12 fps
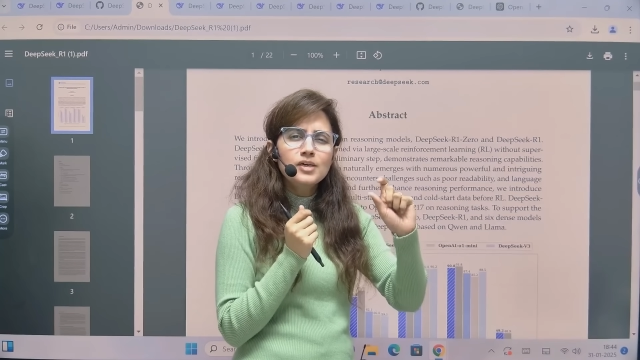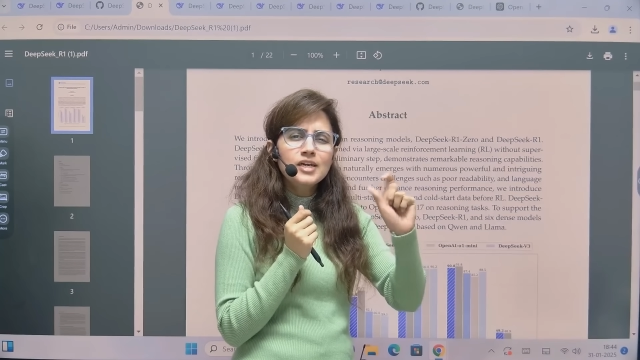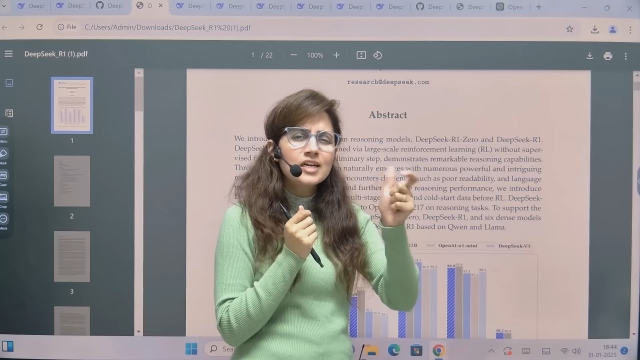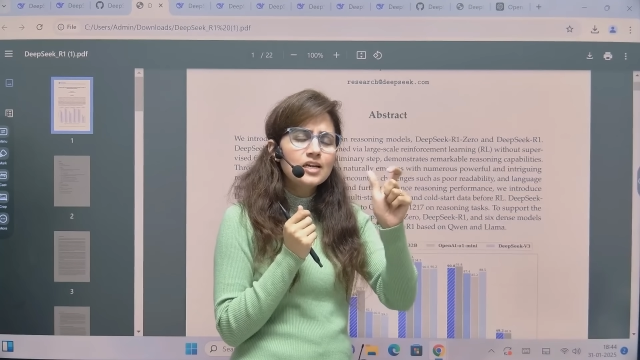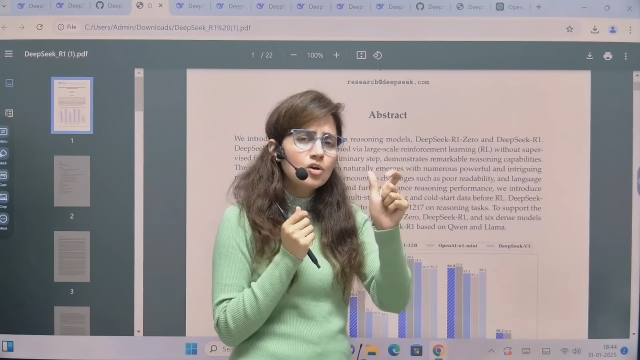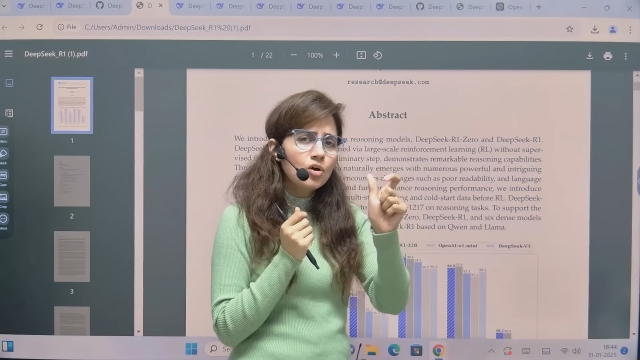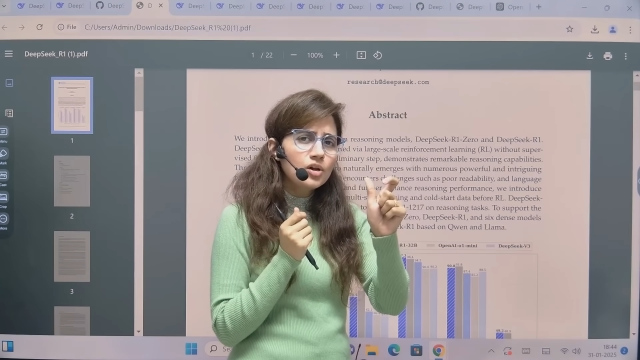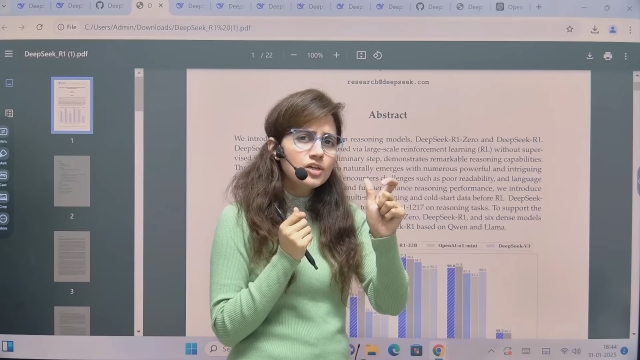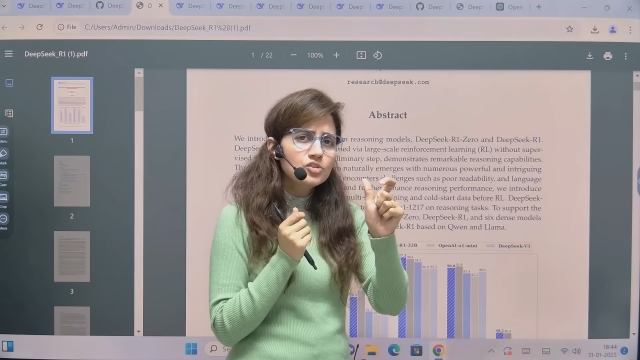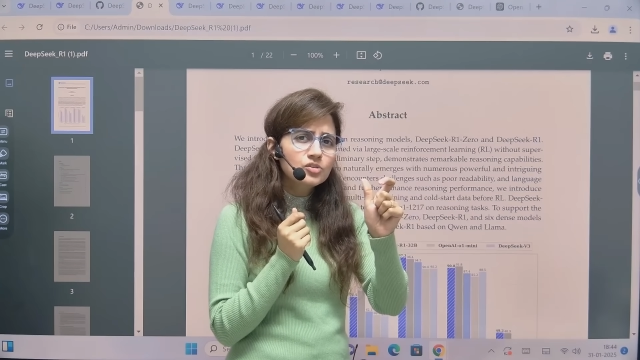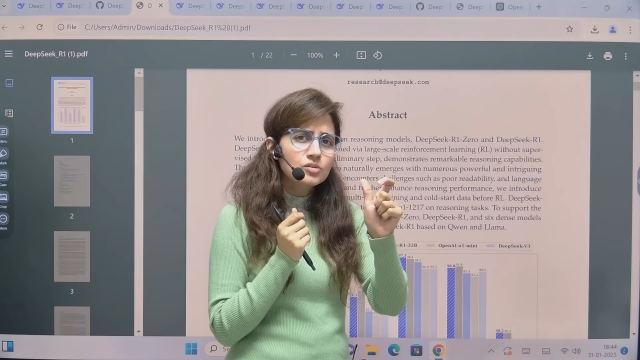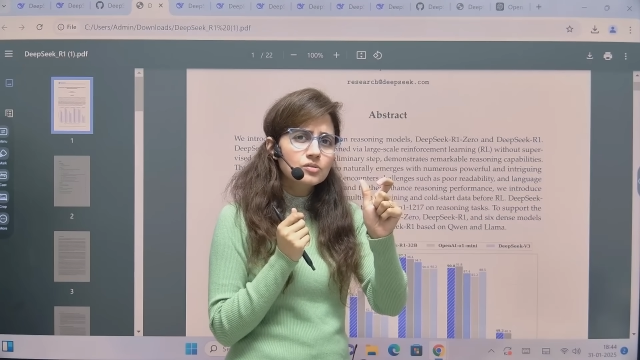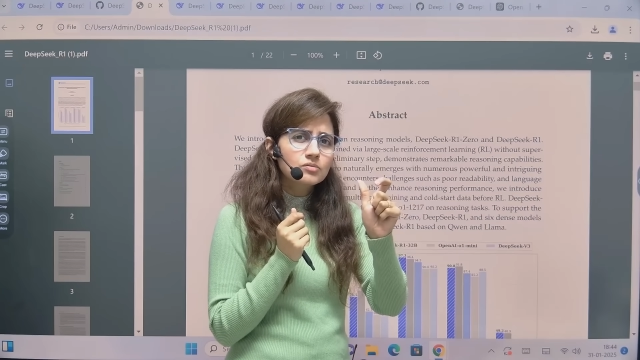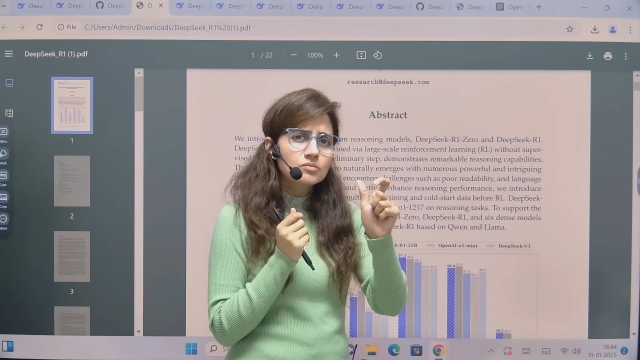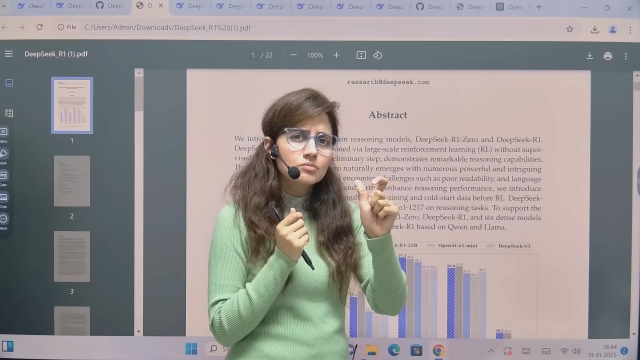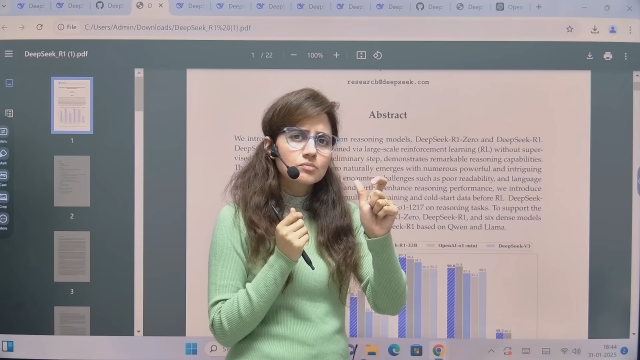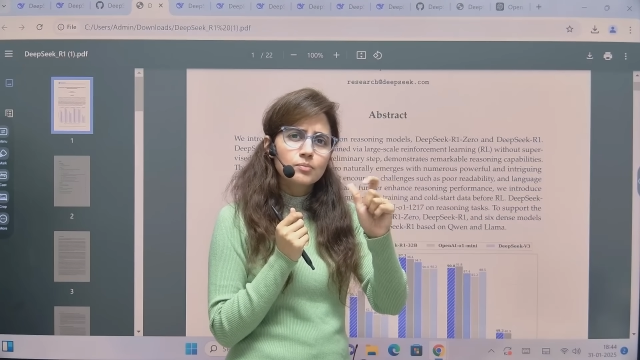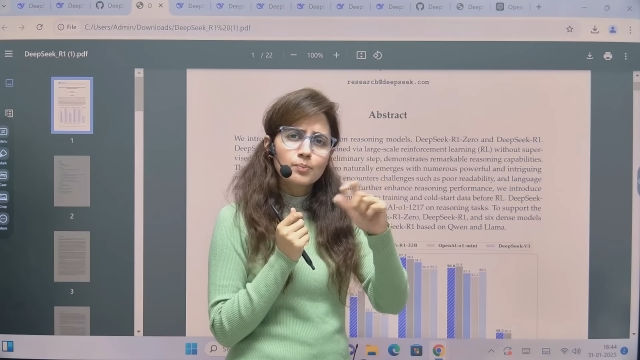little knowledge,
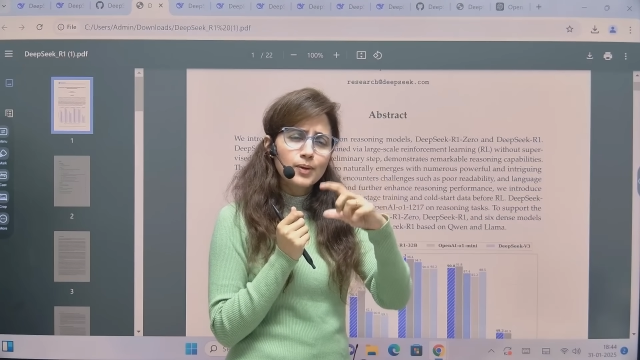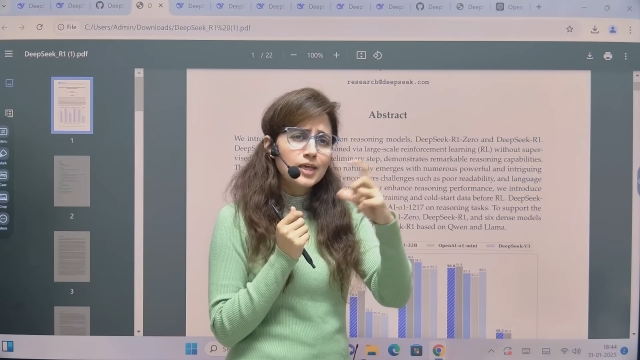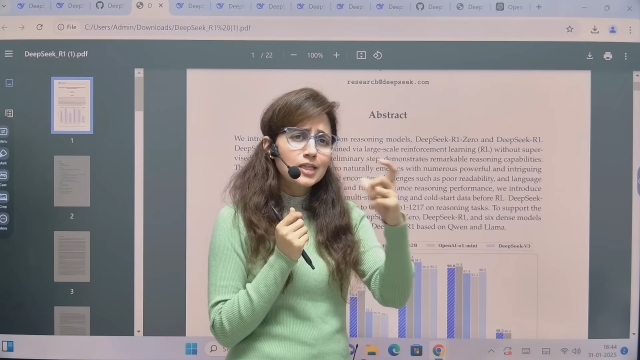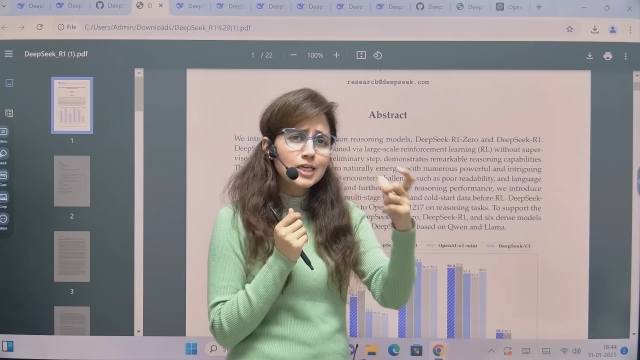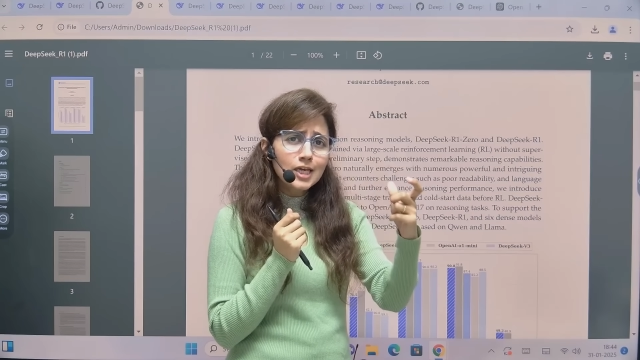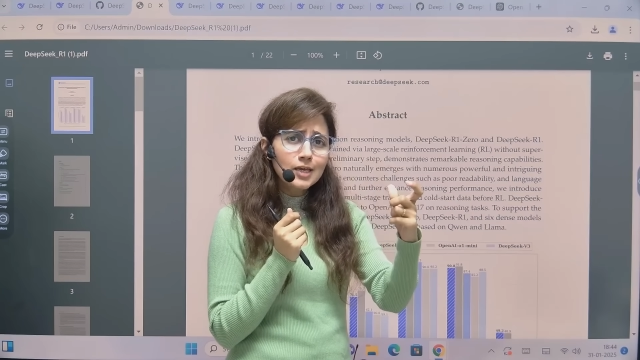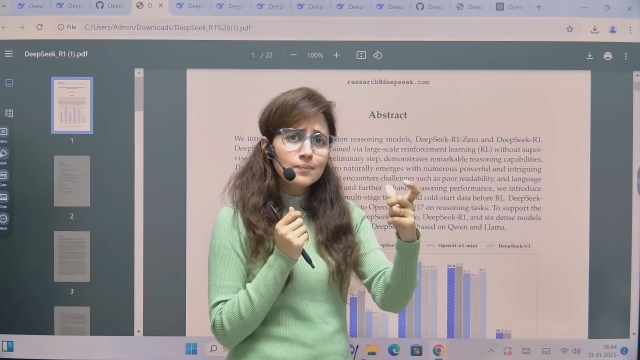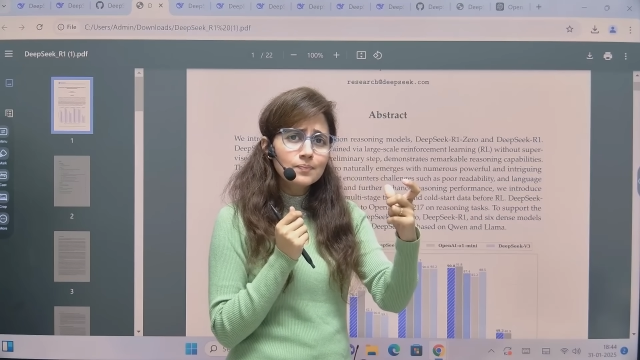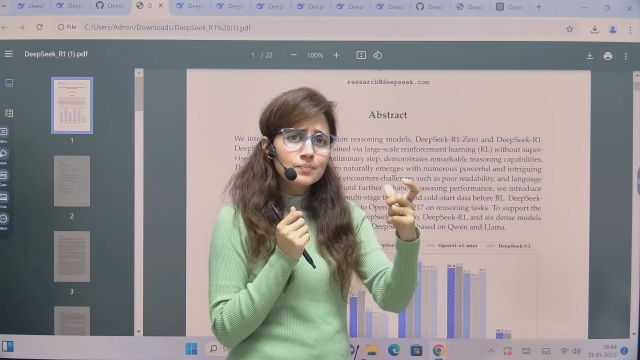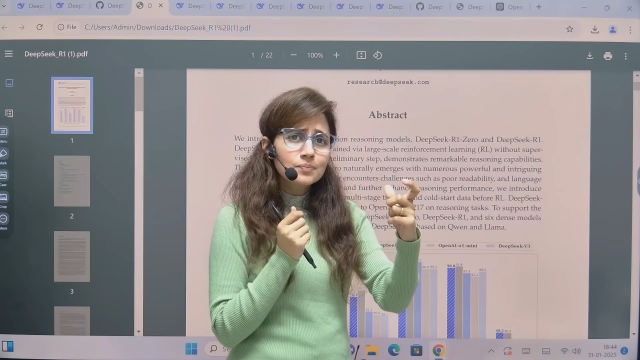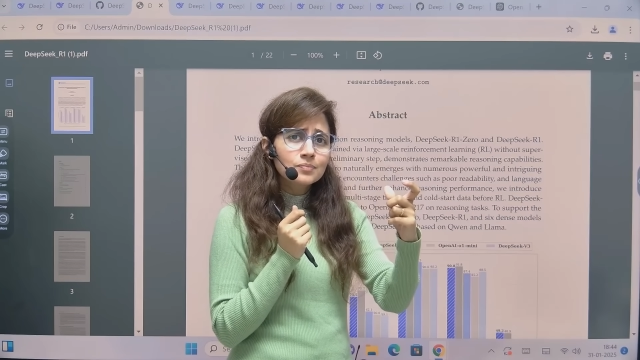play the game,